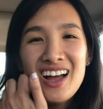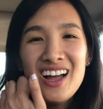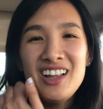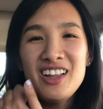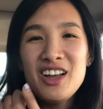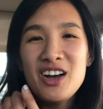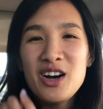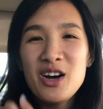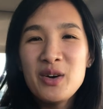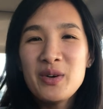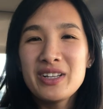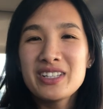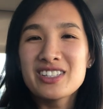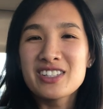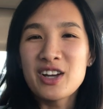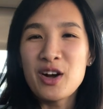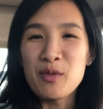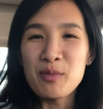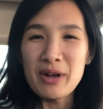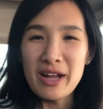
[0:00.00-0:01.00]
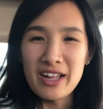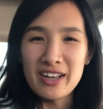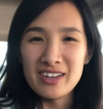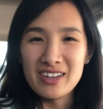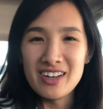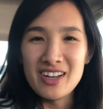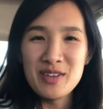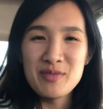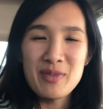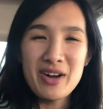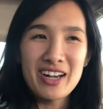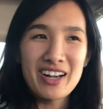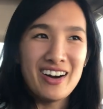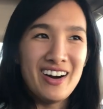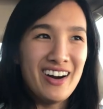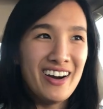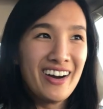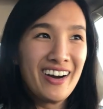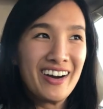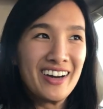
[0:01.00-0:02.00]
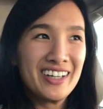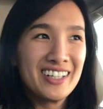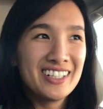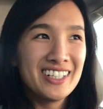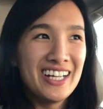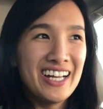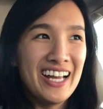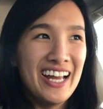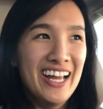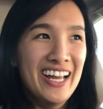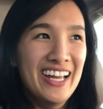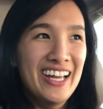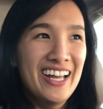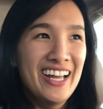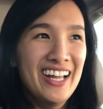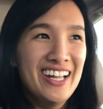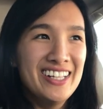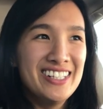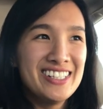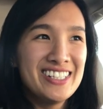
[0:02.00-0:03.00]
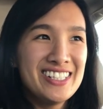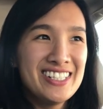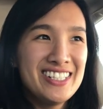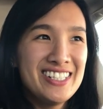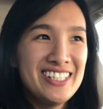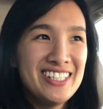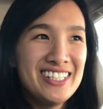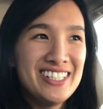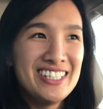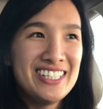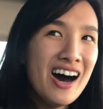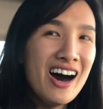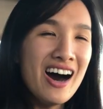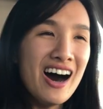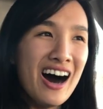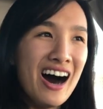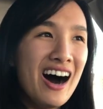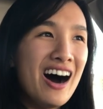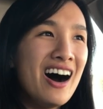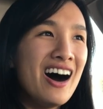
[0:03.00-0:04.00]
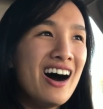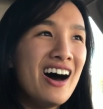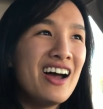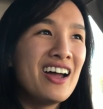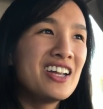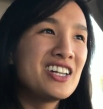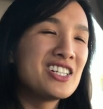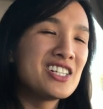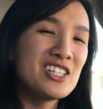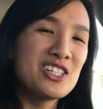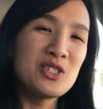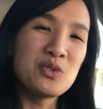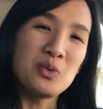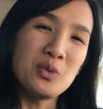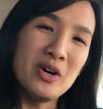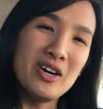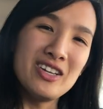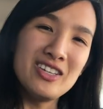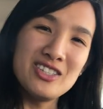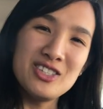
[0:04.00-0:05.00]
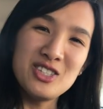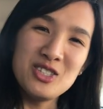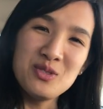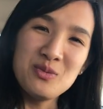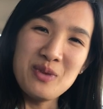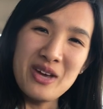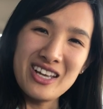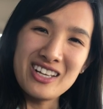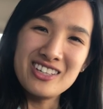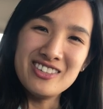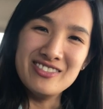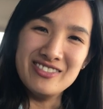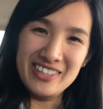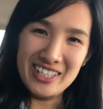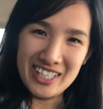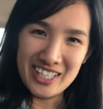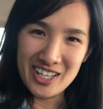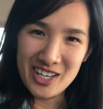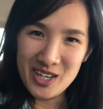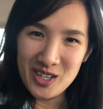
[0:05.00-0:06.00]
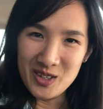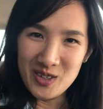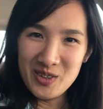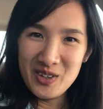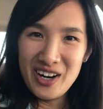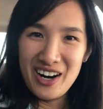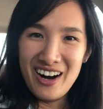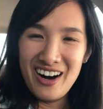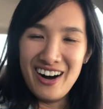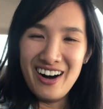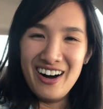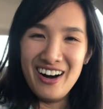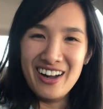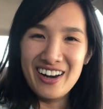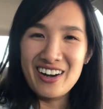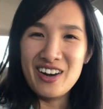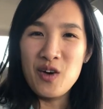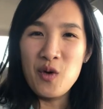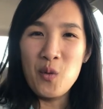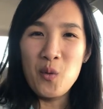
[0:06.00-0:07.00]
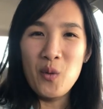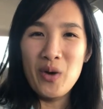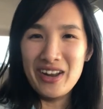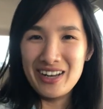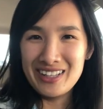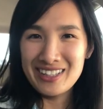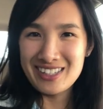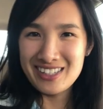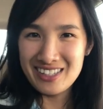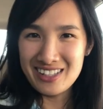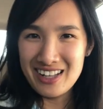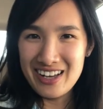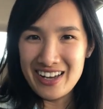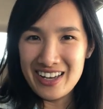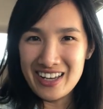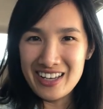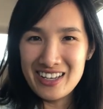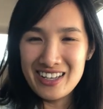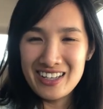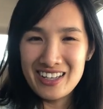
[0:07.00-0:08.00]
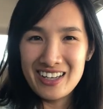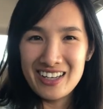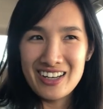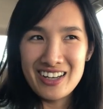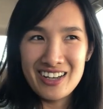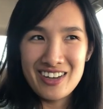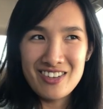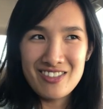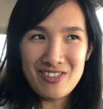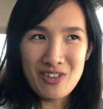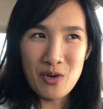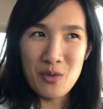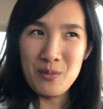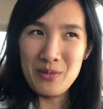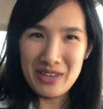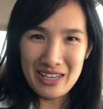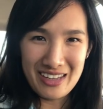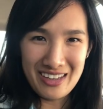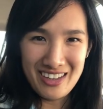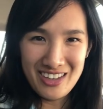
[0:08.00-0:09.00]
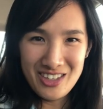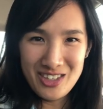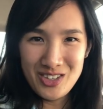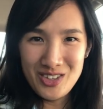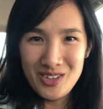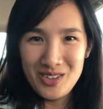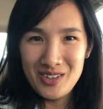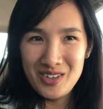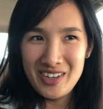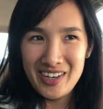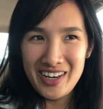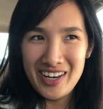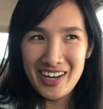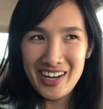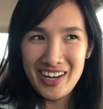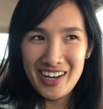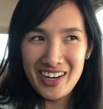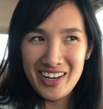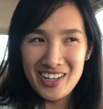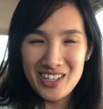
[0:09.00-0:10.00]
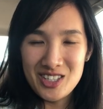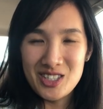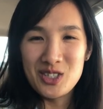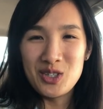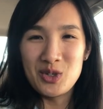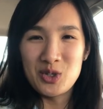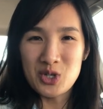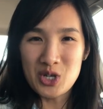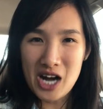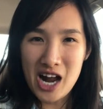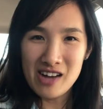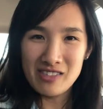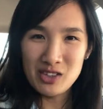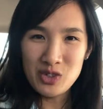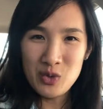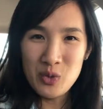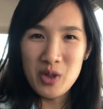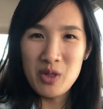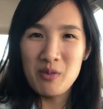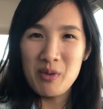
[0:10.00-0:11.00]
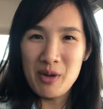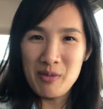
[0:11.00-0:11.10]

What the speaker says: Hello, it's Snowfun in my car, and I just wanted to make a video on what it's like for me to travel with